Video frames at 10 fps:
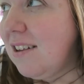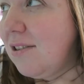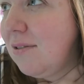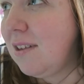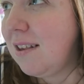
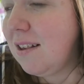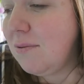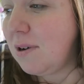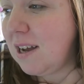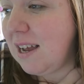So this
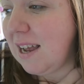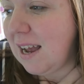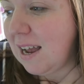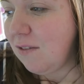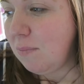is why
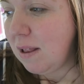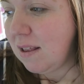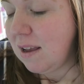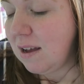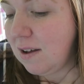I've
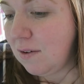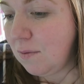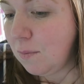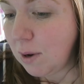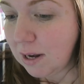been
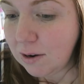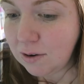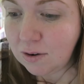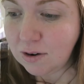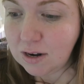really
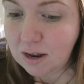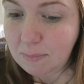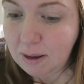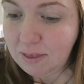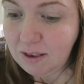annoyed
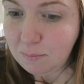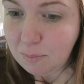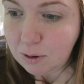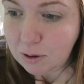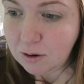about this
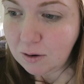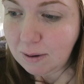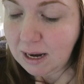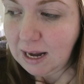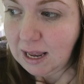burn on
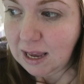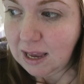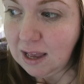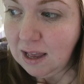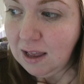my
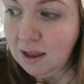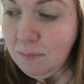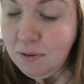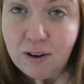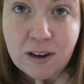leg
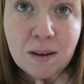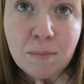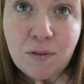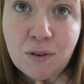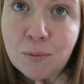preventing
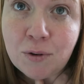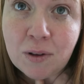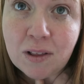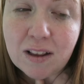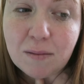me from
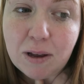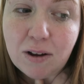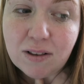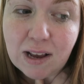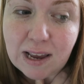doing this,
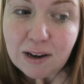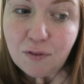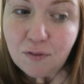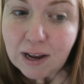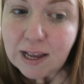because I
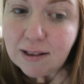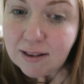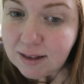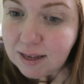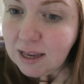can
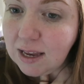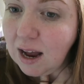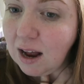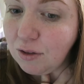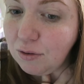see
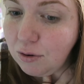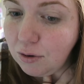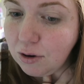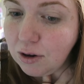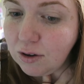how the
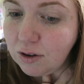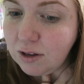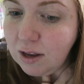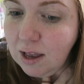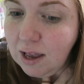
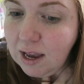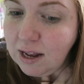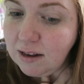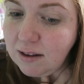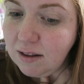longest
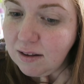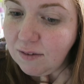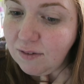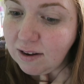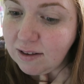it is since
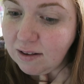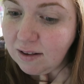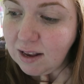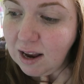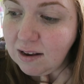I've last
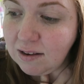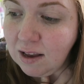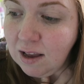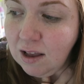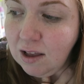exercised,
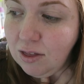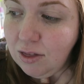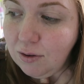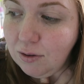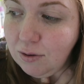
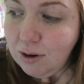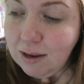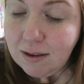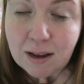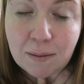the
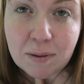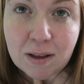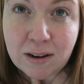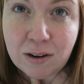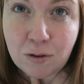least I'm
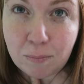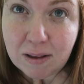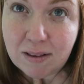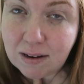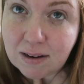starting to
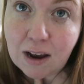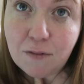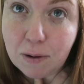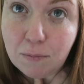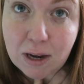miss it.
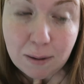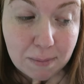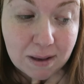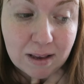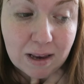I've been really
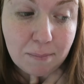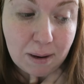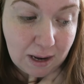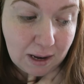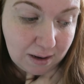missing
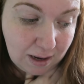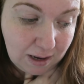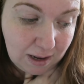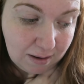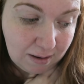my
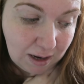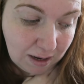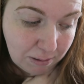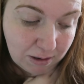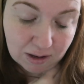daily
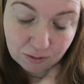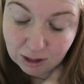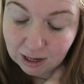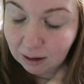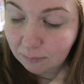exercise because it's
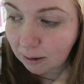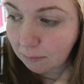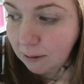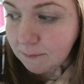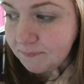really helping
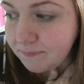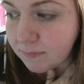me,